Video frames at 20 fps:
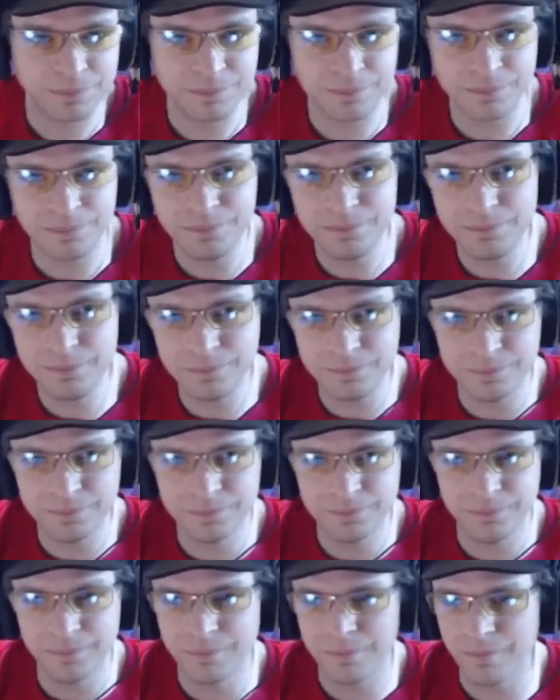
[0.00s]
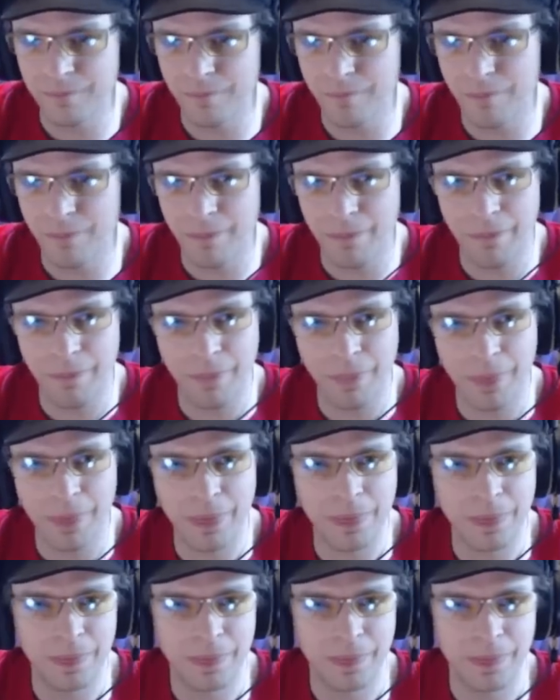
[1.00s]

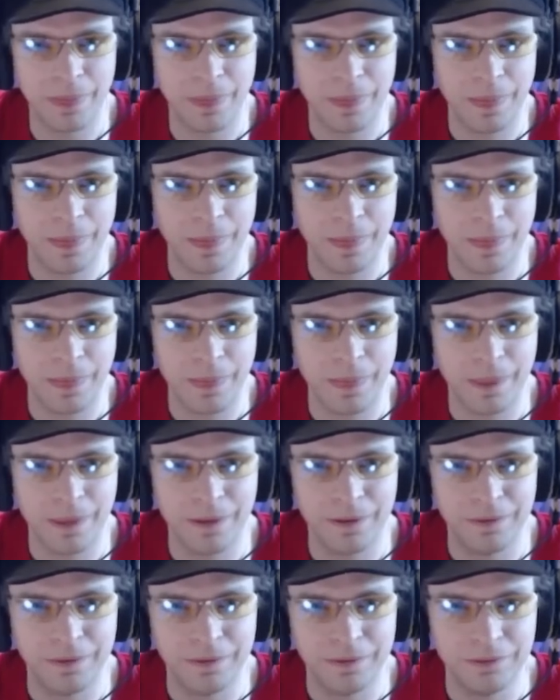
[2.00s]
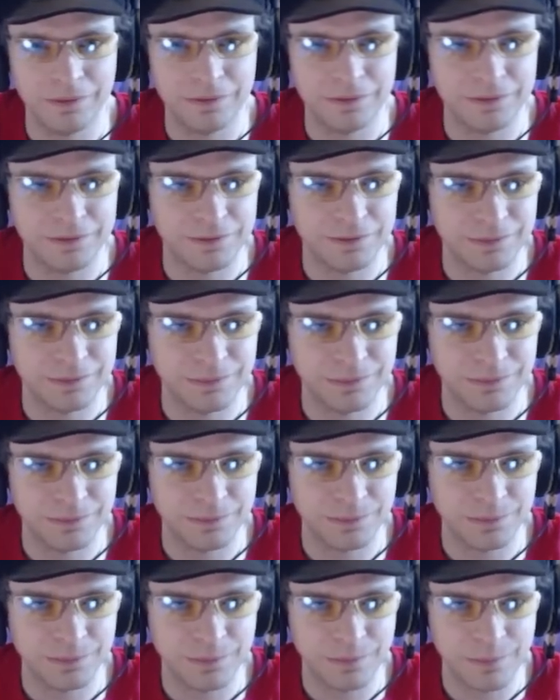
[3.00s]

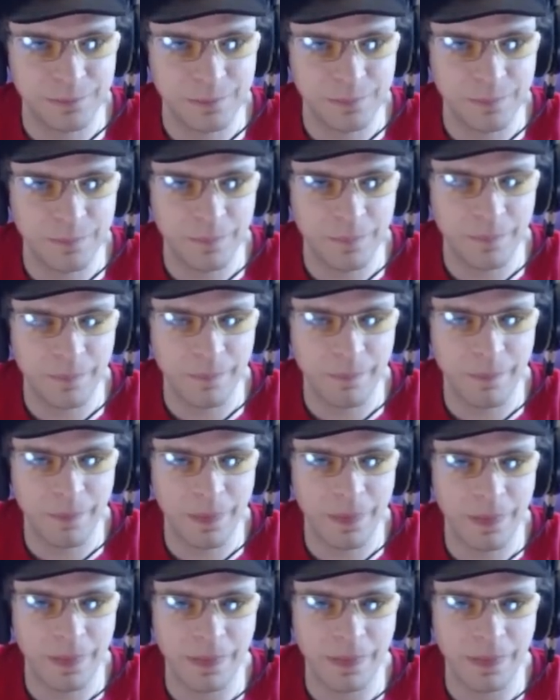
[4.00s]
[no speech]